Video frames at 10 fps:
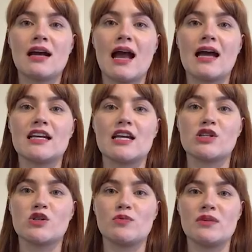can and
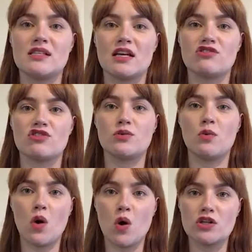should be central to
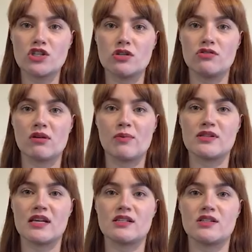all student
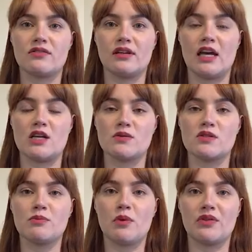representative
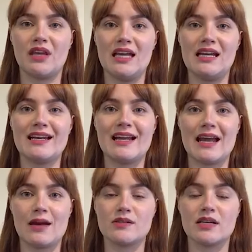engagements, both in and
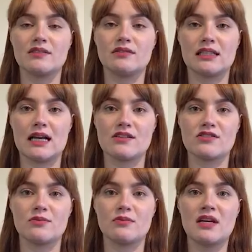outside of the
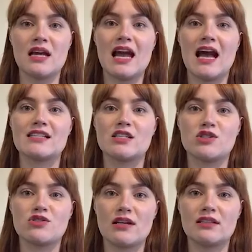classroom, as it
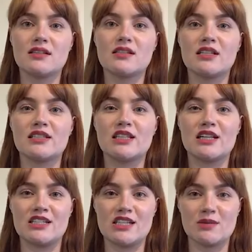strengthens the
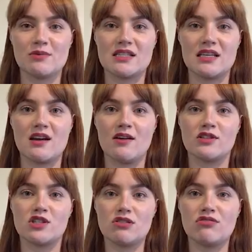legitimacy of the
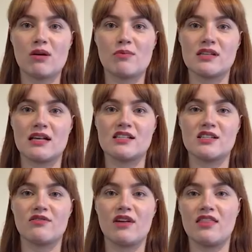student
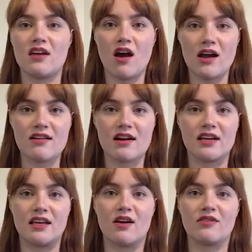representative in the
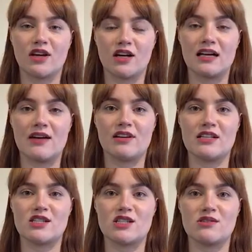hierarchy of third level
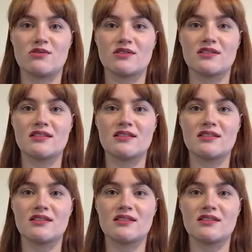institutions.